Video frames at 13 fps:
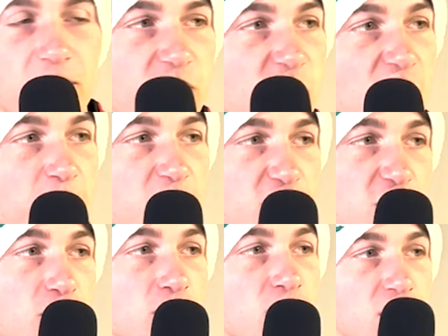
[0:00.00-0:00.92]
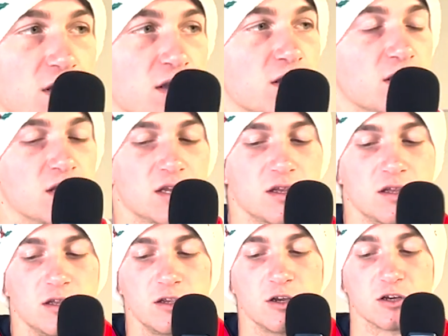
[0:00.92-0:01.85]
Number 2,
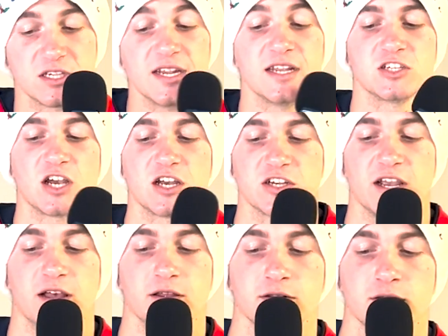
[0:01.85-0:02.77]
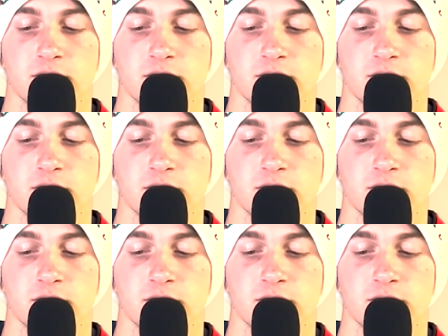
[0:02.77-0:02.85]
you're sitting Josh Allen.